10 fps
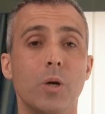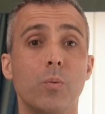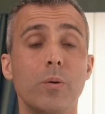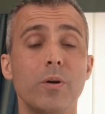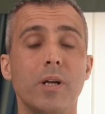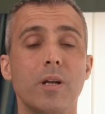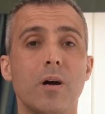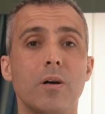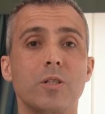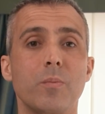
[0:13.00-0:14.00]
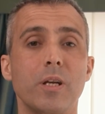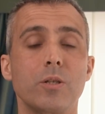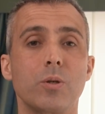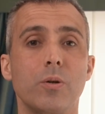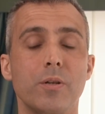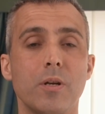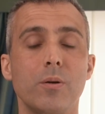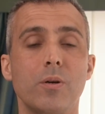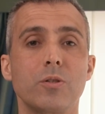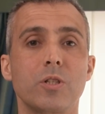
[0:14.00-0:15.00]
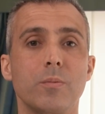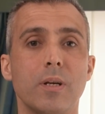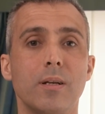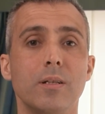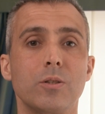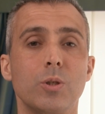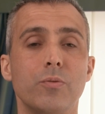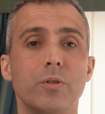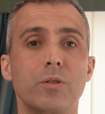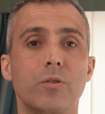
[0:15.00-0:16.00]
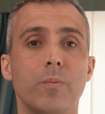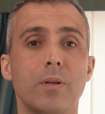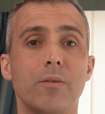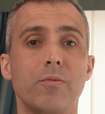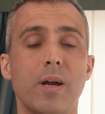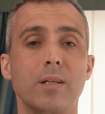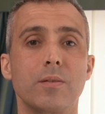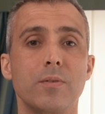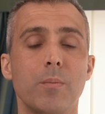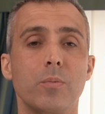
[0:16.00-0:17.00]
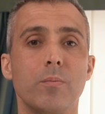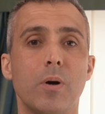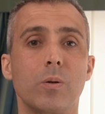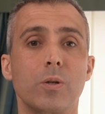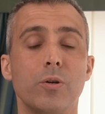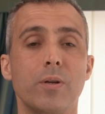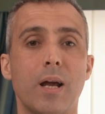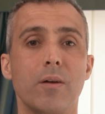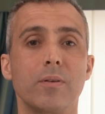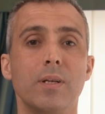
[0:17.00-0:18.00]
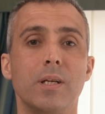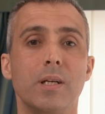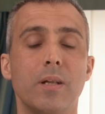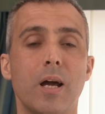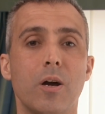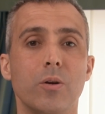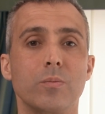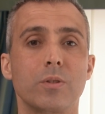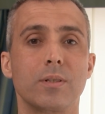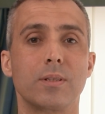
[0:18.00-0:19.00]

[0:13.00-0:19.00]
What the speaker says: We're working hard to make sure that no customer suffers from the effects of damp and mould could have in their homes.